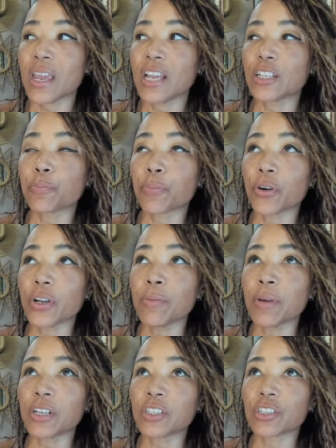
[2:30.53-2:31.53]
It's pretty
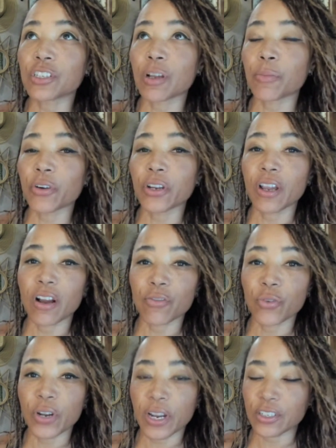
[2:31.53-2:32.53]
much a summary
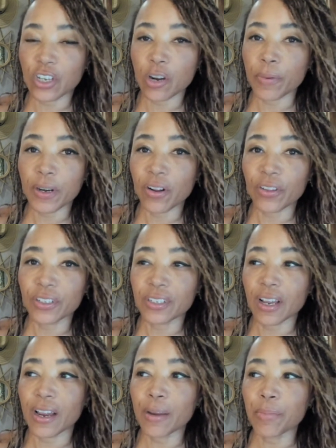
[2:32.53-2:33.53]
of what I talk about all the
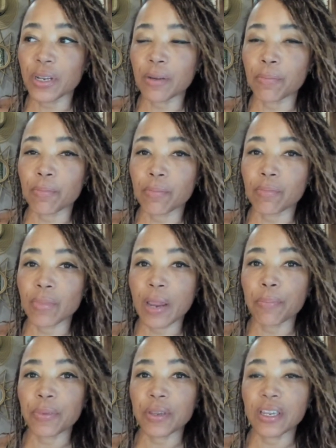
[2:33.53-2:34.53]
time, but it
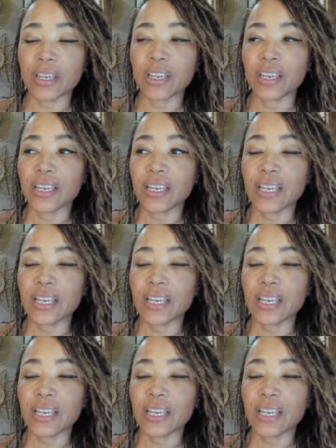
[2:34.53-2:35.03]
might be